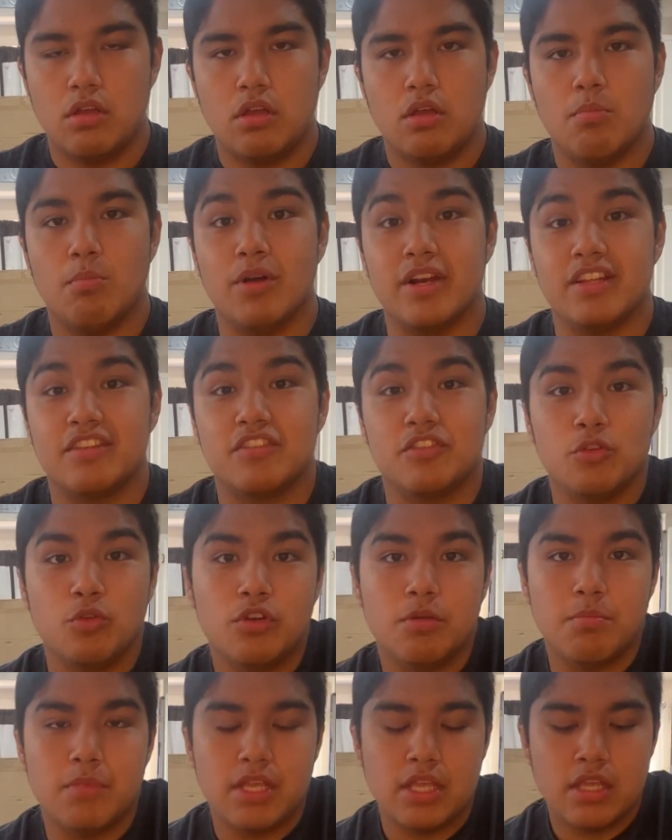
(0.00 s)
but it's new to
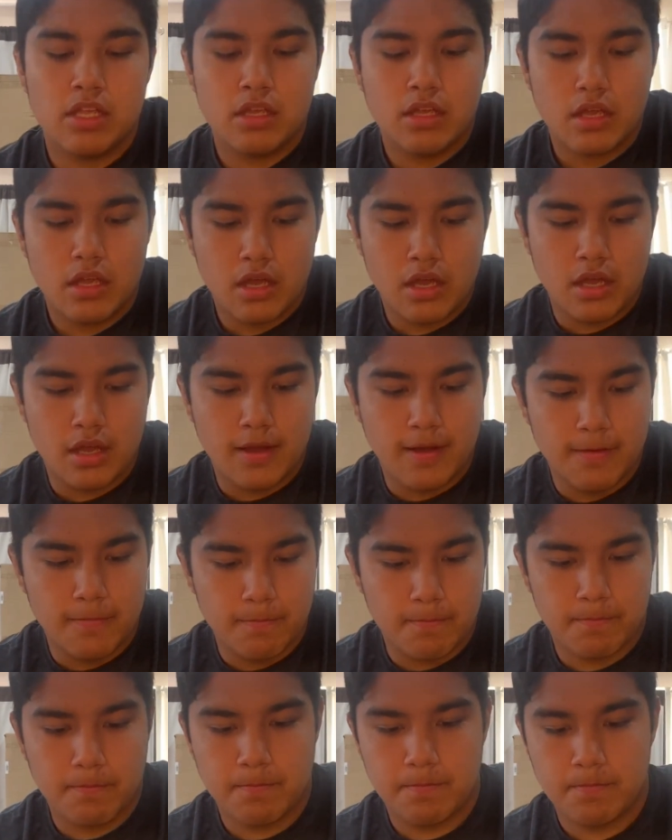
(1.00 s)
me.
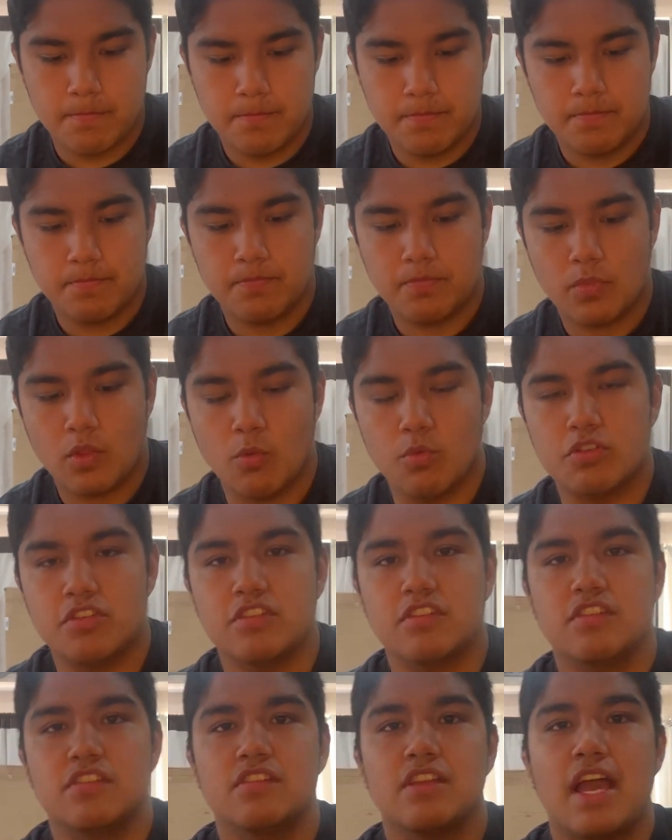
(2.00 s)
Which is
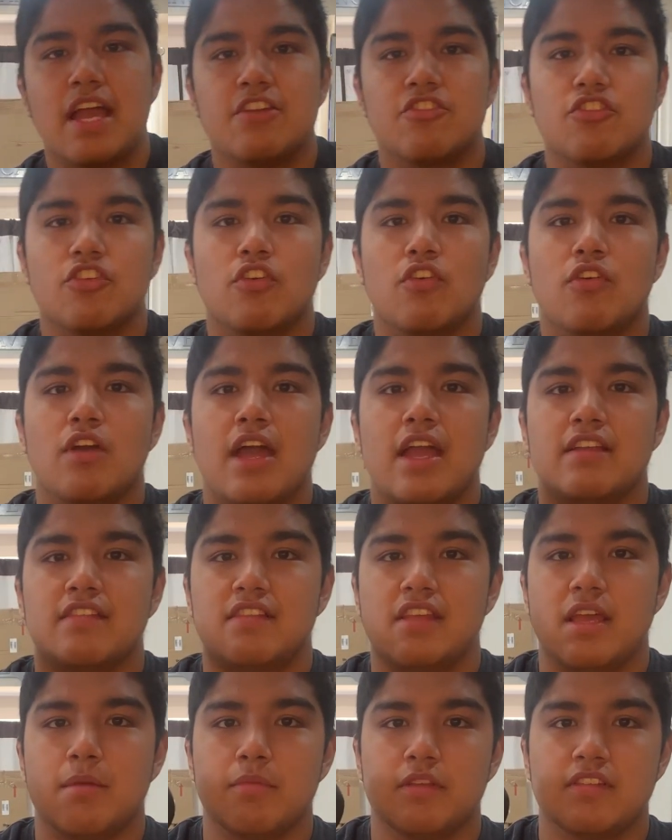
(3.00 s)
this Nitro
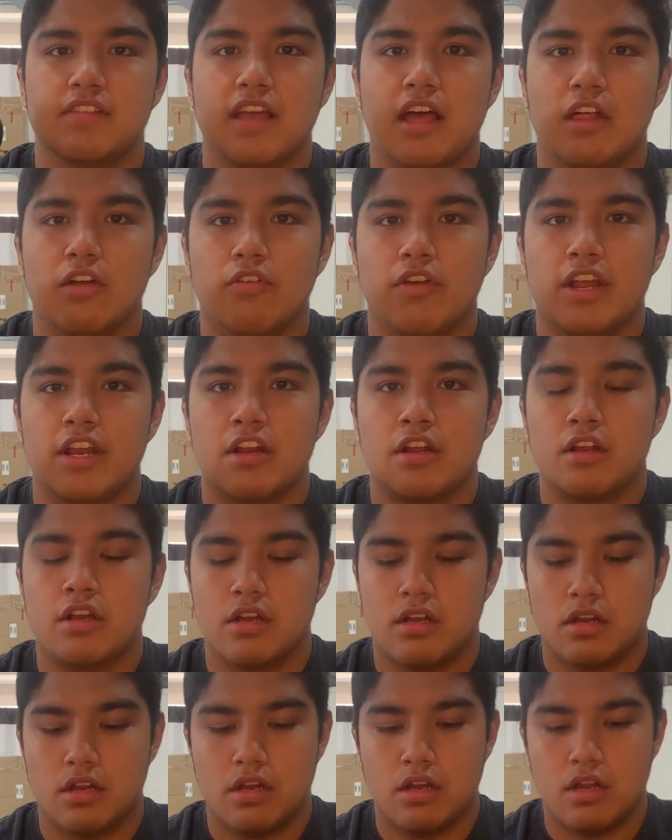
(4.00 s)
XTM accelerator.
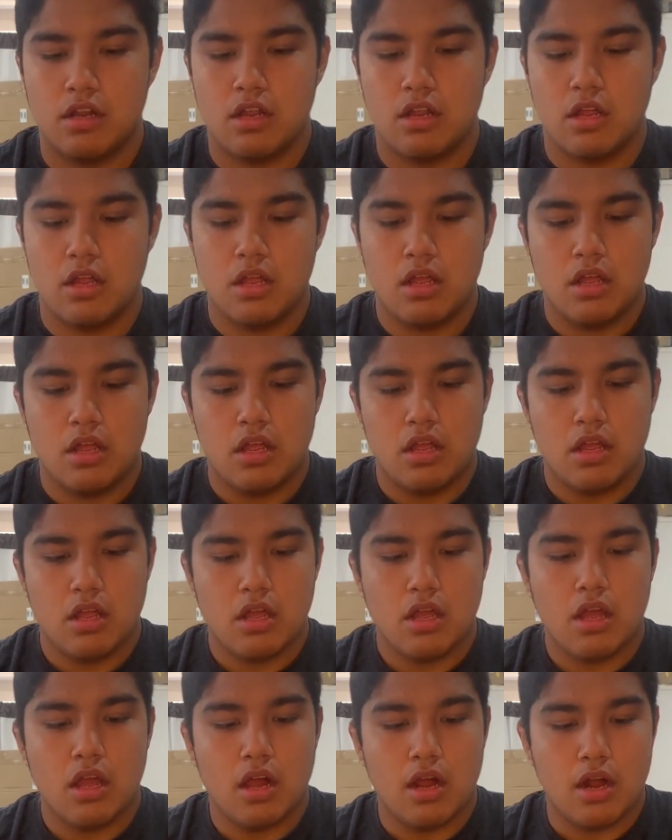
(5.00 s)

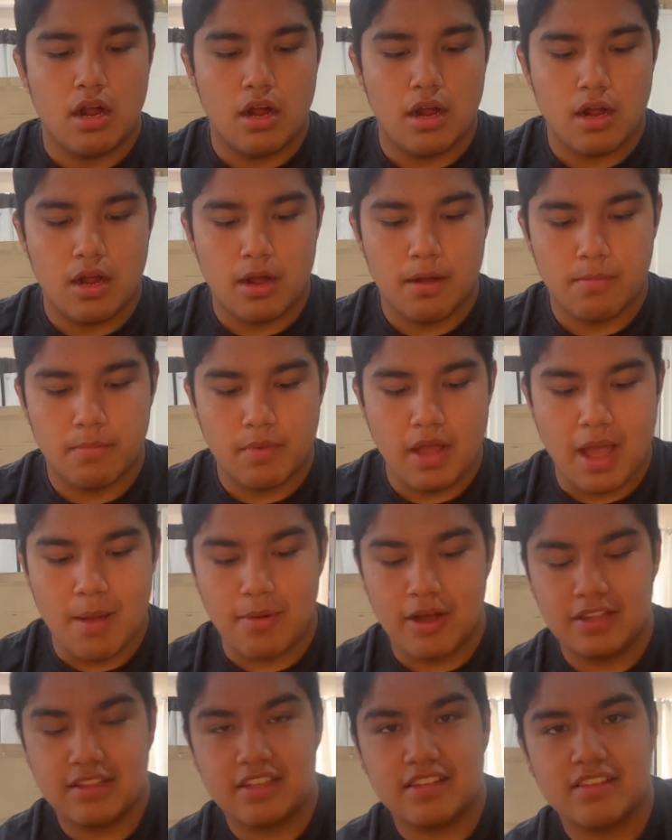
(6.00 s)
I
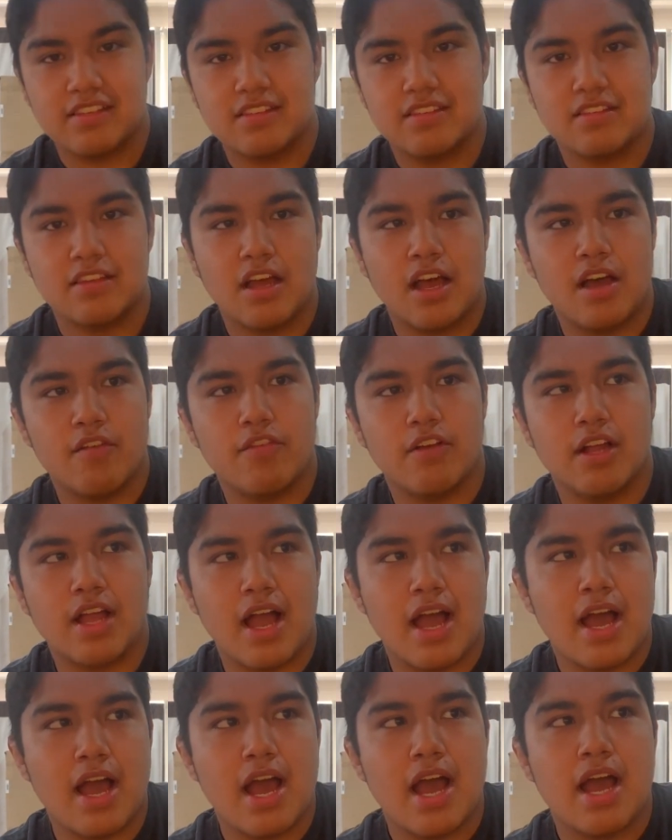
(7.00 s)
bought this off a
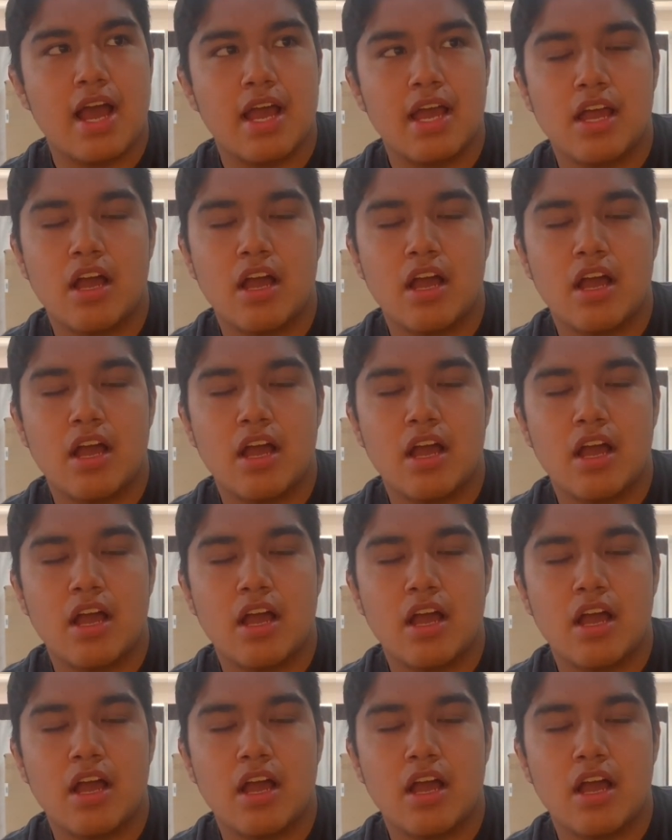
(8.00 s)
guy